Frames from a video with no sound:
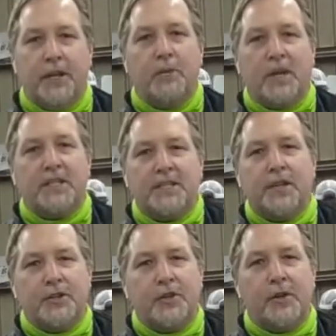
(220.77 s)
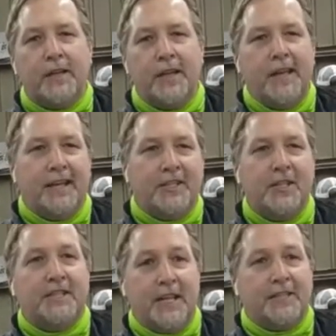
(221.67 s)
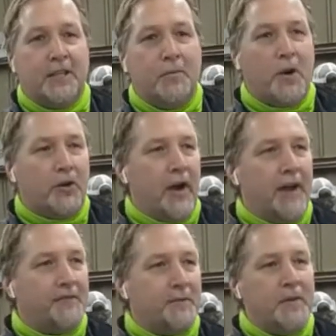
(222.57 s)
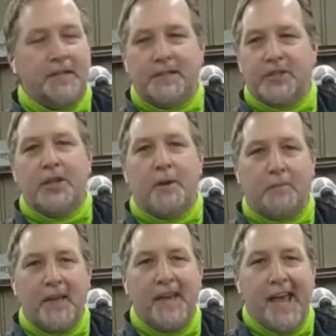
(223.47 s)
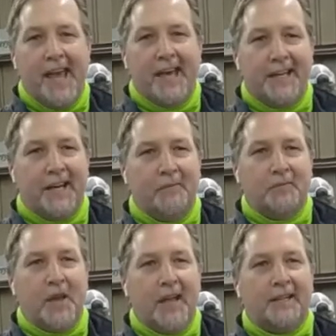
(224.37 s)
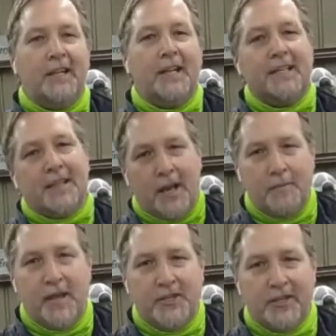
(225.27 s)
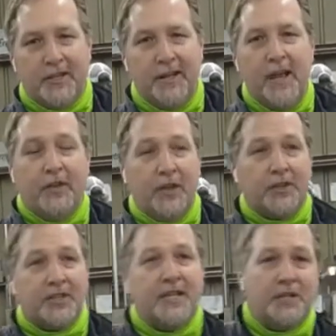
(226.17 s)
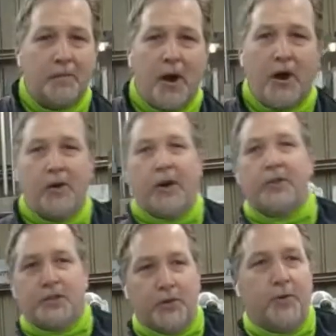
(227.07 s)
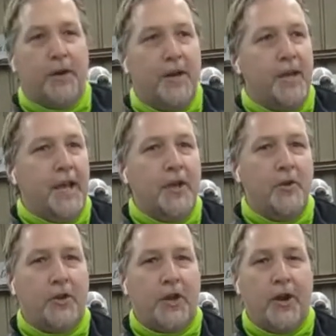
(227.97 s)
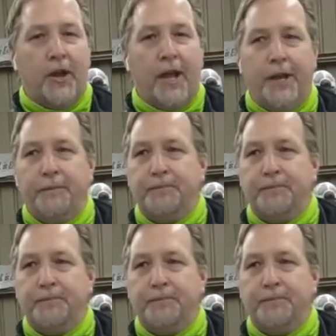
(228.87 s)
We can still do it. It just takes a little more craftsmanship and a little less automation that you'll see tomorrow on the tour in North Carolina.